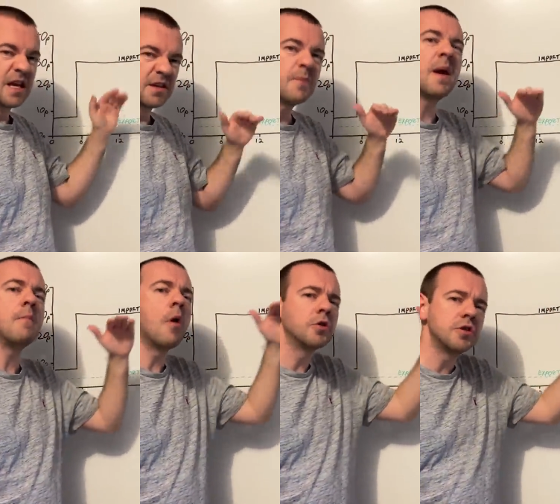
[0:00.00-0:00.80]
So you pay
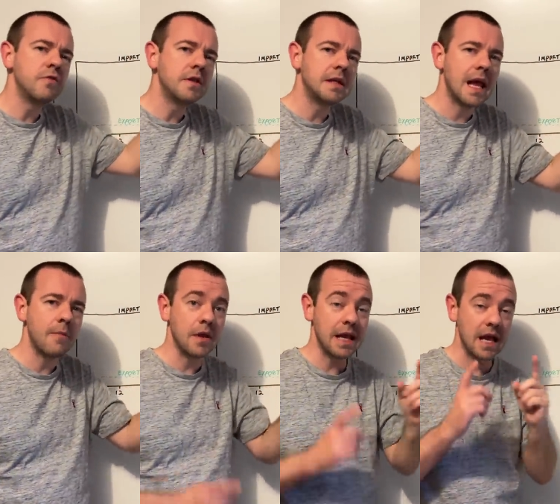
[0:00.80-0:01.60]
more during the day,
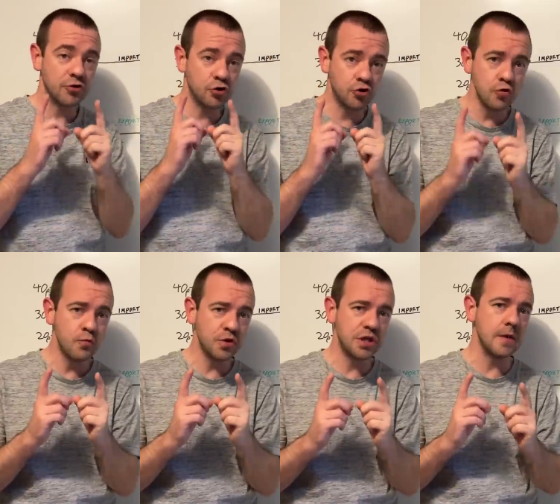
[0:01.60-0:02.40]
but you get a
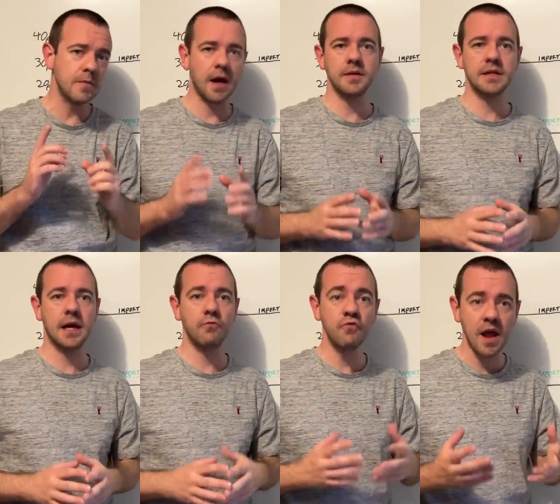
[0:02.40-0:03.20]
super cheap
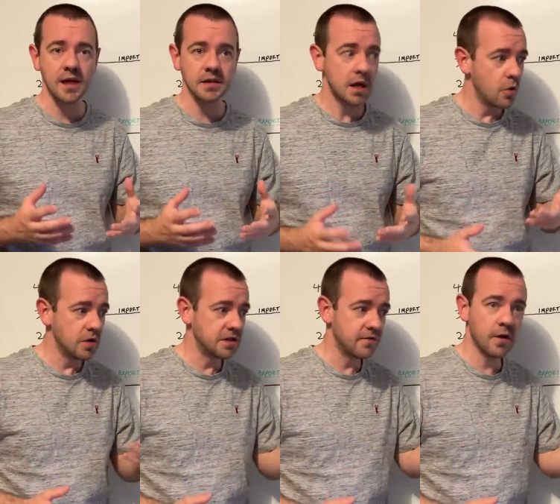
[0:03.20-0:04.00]
nighttime rate,
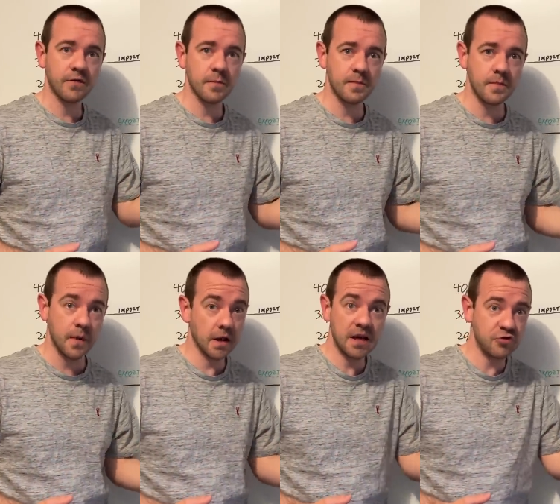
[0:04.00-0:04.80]
which if you have an
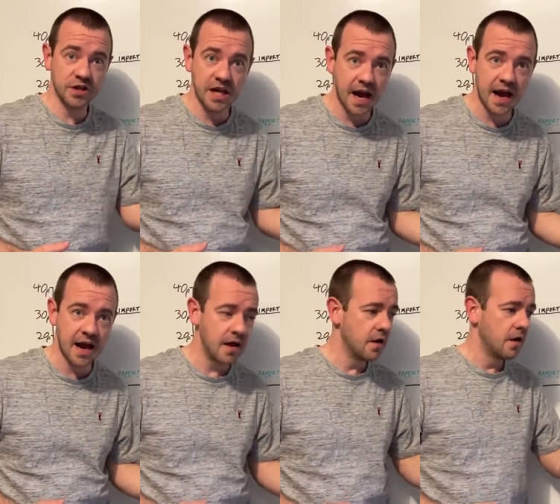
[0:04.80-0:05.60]
electric
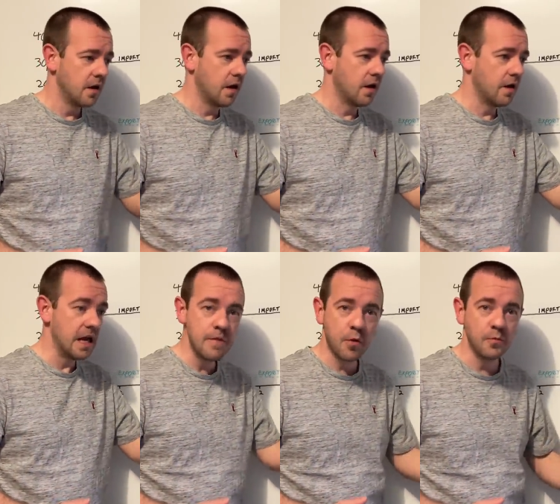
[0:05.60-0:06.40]
car, uh,
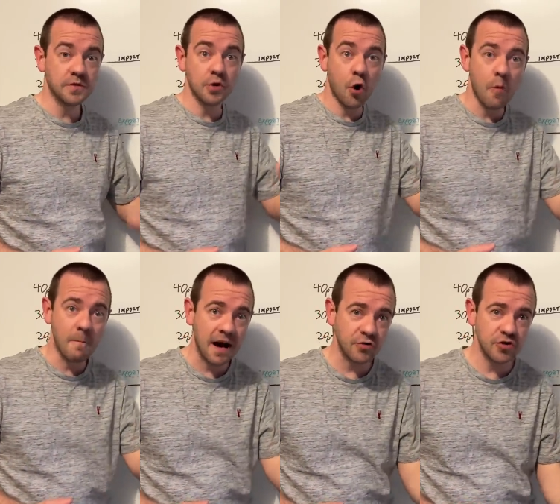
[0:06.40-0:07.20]
heat pumps, home
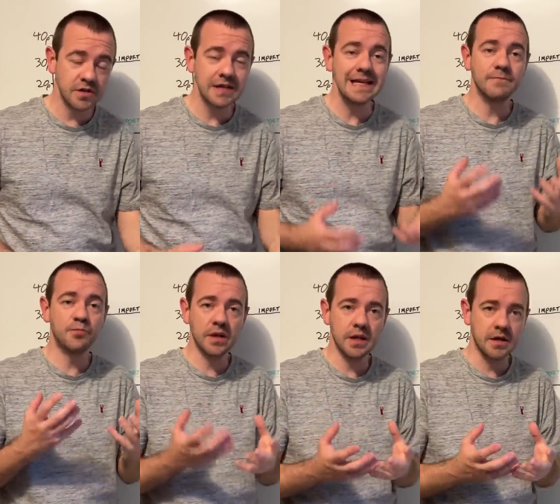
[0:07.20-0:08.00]
batteries, it's
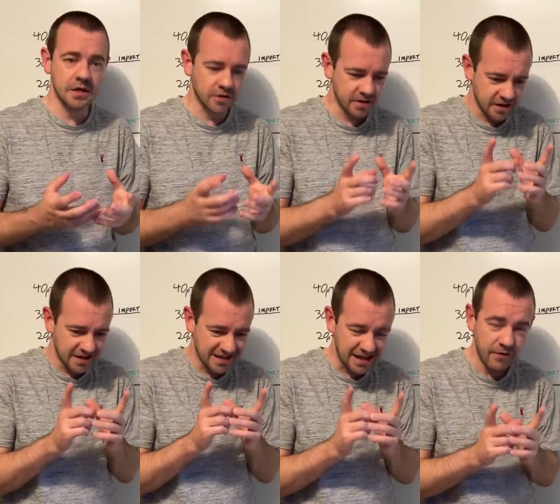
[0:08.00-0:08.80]
brilliant because
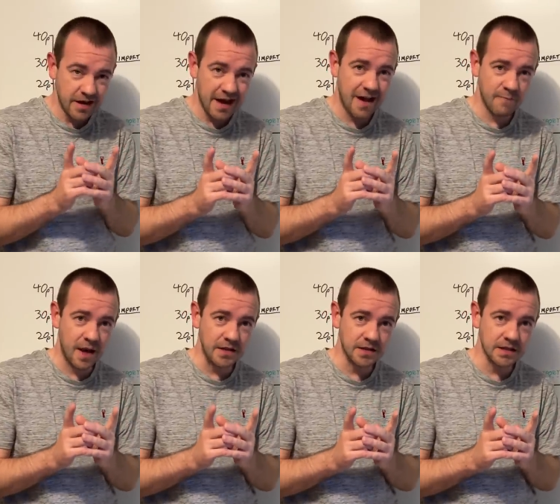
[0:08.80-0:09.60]
seven and a half
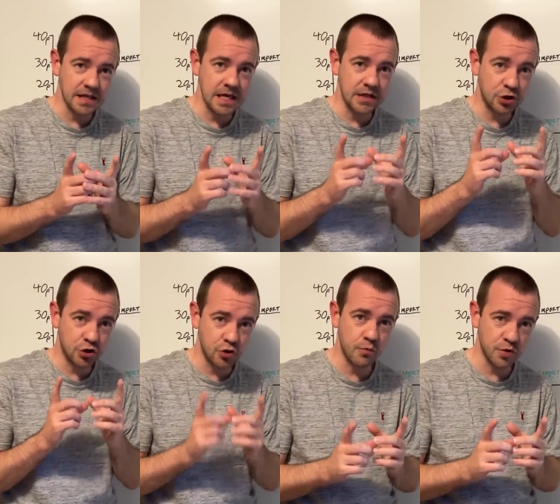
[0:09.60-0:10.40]
pence is
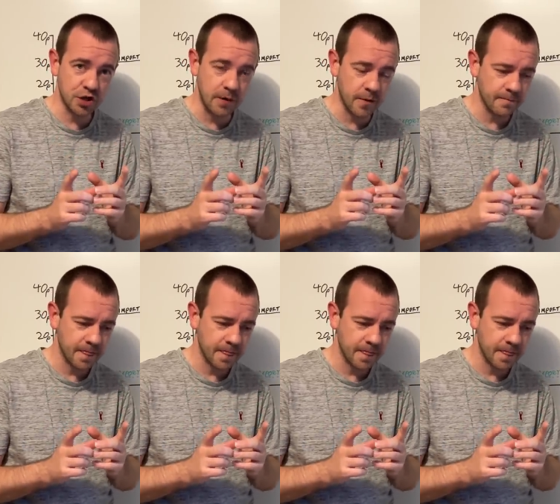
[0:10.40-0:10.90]
super cheap.